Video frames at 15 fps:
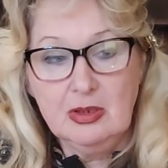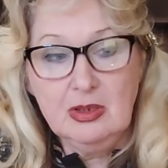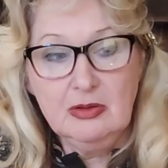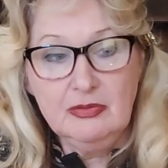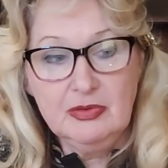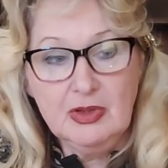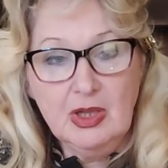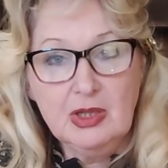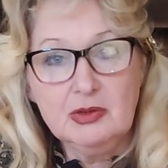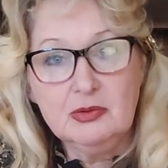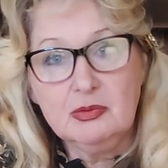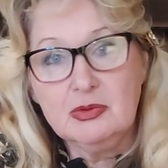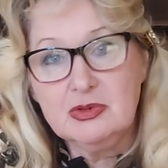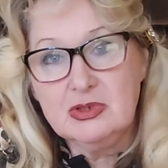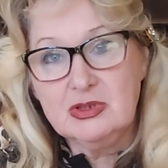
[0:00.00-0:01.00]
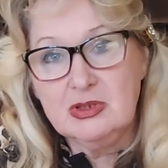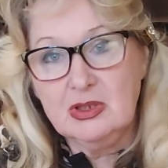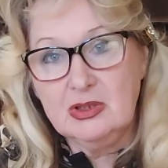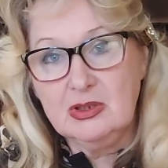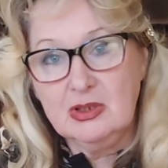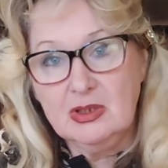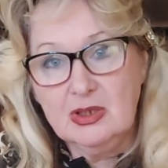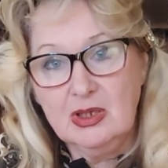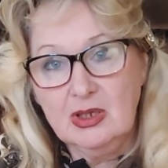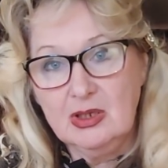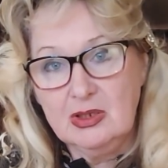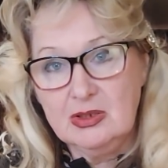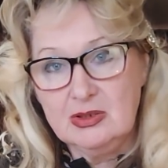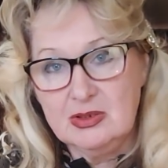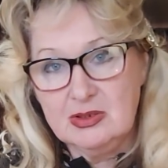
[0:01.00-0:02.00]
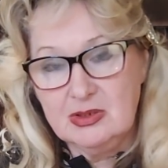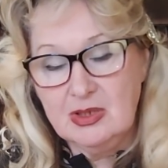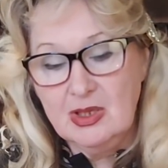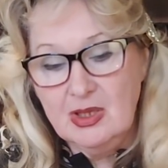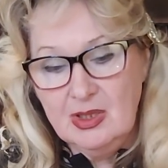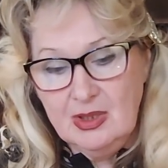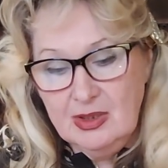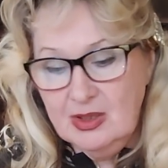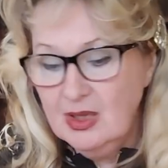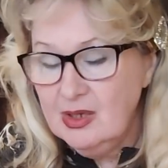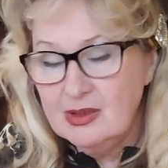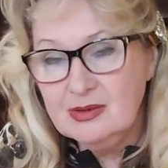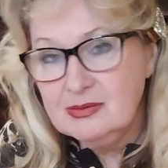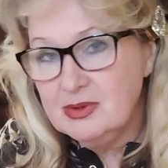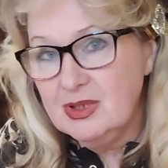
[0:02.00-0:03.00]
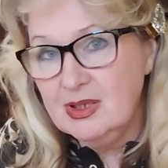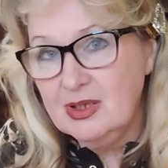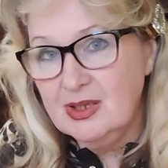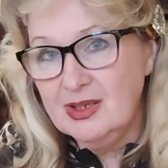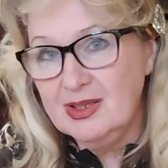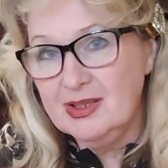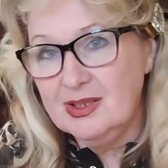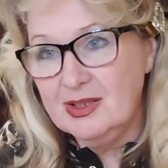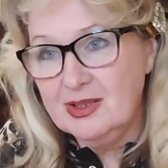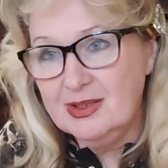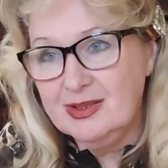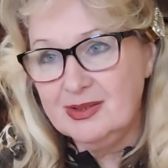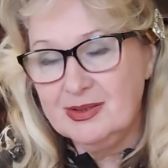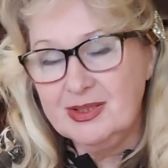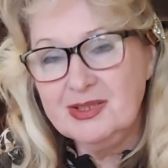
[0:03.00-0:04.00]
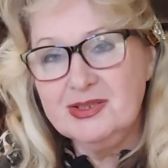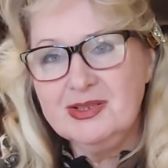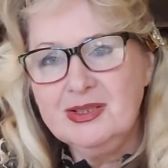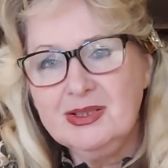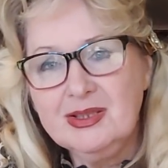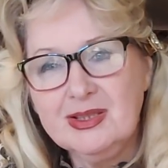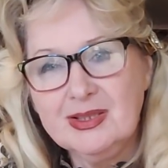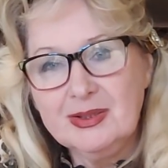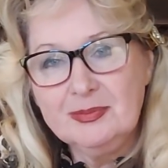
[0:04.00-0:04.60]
if that was the case. Yeah, it doesn't.